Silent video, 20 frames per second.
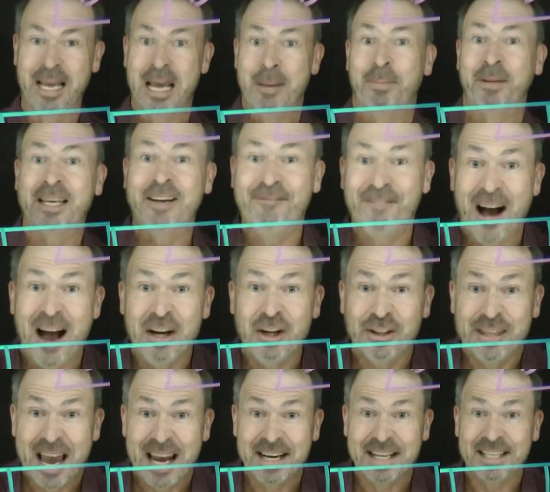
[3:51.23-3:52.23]
But the advantage
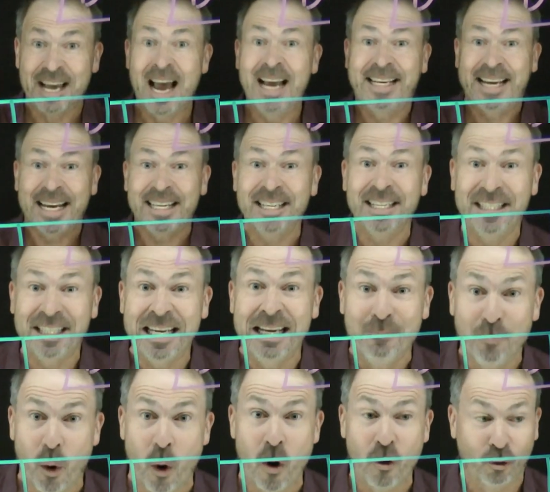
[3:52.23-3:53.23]
of that is I get to see
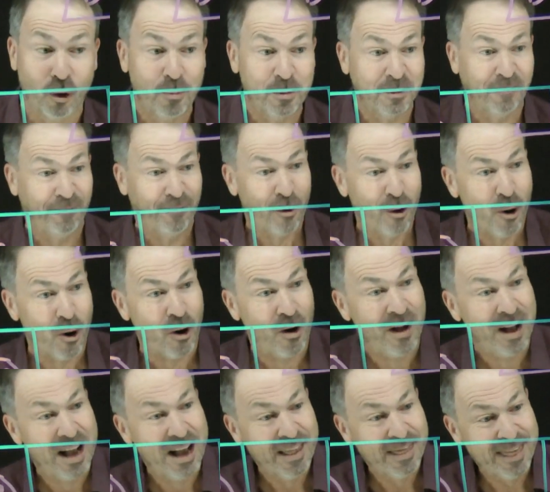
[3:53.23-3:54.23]
more groups of
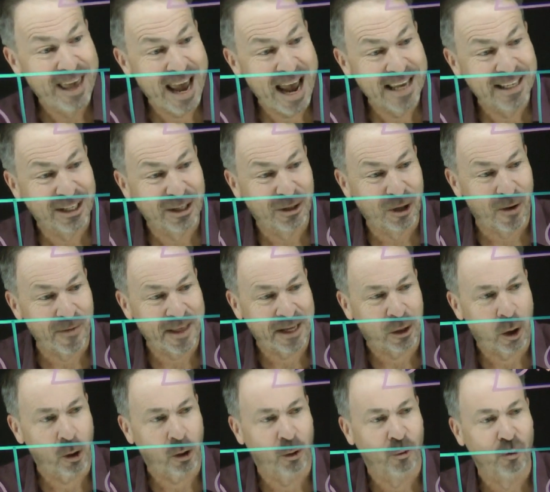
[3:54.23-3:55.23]
4. There's a dot that
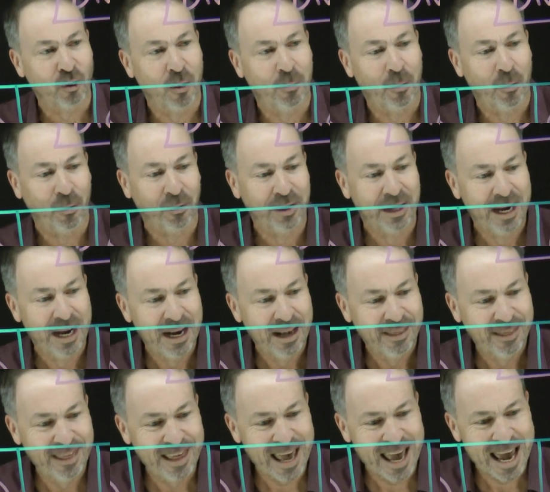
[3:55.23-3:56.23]
got quadrupled.
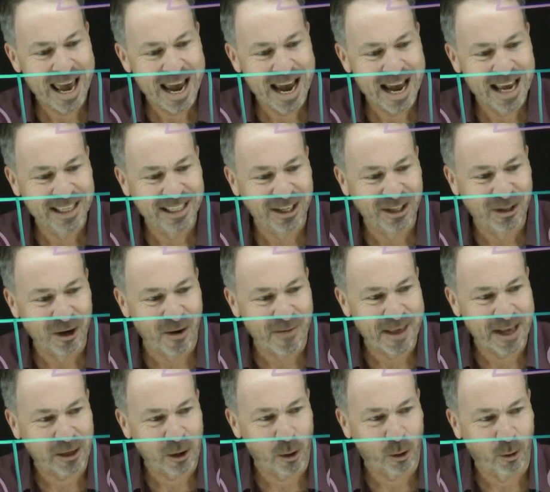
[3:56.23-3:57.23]
There's a dot
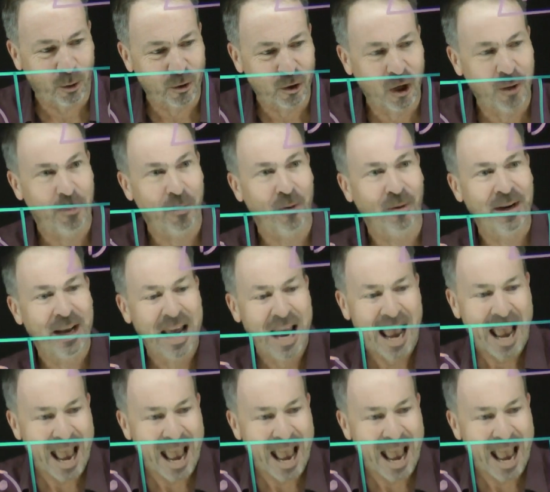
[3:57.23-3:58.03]
that got quadrupled.